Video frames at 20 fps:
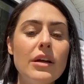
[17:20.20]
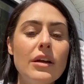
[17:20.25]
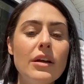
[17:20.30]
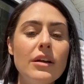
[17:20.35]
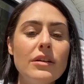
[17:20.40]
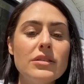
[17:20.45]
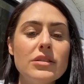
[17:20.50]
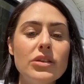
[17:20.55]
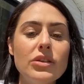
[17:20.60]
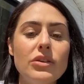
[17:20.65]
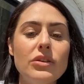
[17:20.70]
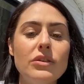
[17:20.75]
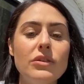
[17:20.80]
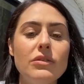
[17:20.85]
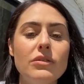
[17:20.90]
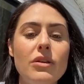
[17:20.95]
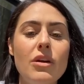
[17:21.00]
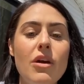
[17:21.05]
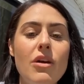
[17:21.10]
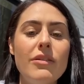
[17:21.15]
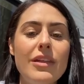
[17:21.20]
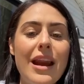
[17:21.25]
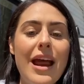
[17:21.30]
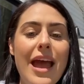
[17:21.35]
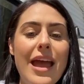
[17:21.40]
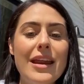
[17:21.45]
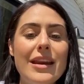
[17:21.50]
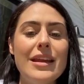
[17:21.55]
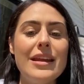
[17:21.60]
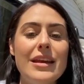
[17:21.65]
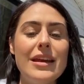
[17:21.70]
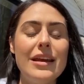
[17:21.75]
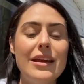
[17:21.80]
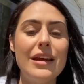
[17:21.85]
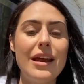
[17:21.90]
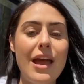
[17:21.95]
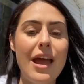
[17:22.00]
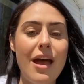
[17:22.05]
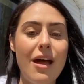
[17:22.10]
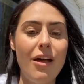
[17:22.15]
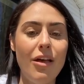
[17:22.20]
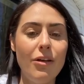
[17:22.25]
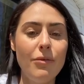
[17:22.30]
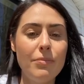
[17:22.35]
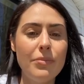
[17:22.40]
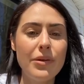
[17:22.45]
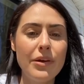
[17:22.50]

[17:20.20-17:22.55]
to know that I needed help.